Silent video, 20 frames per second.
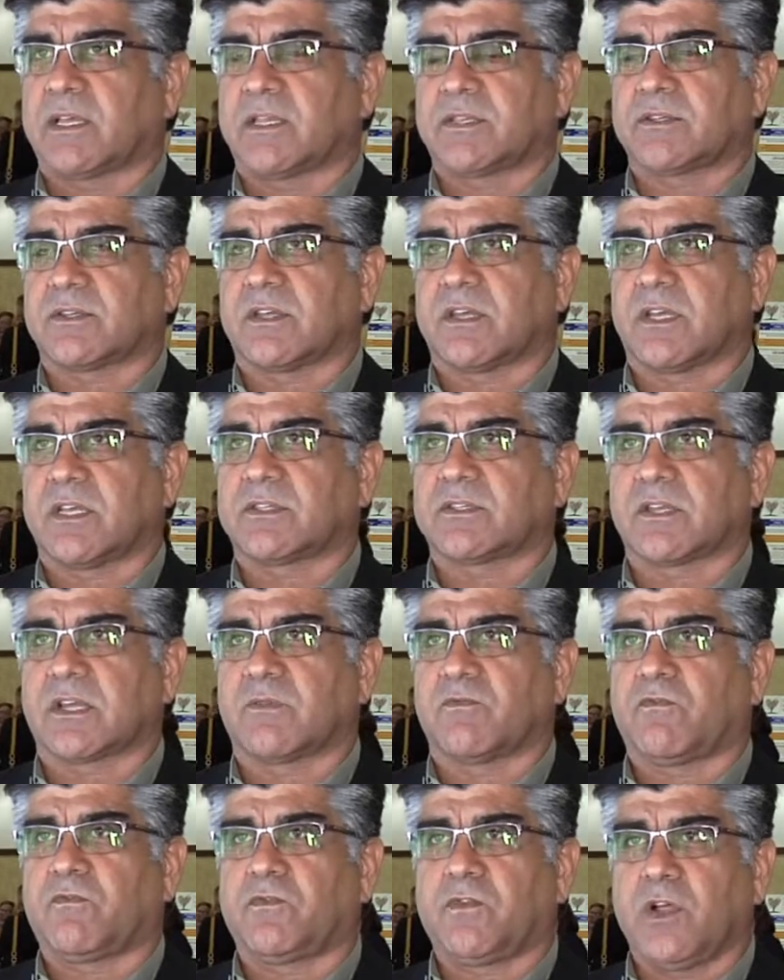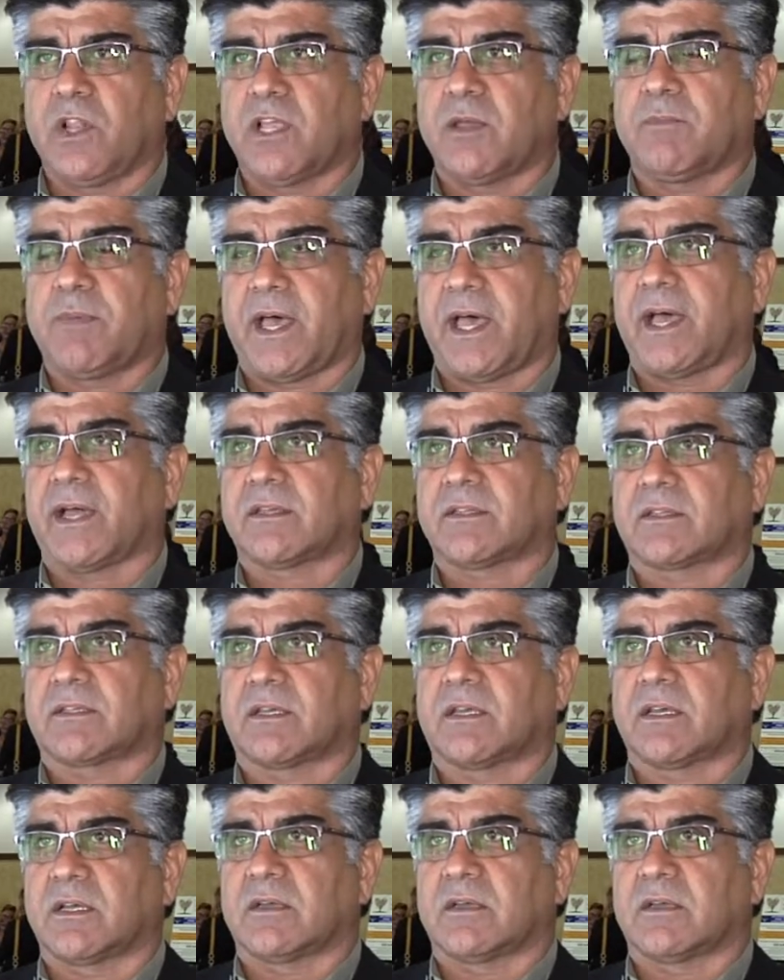It's a fully packed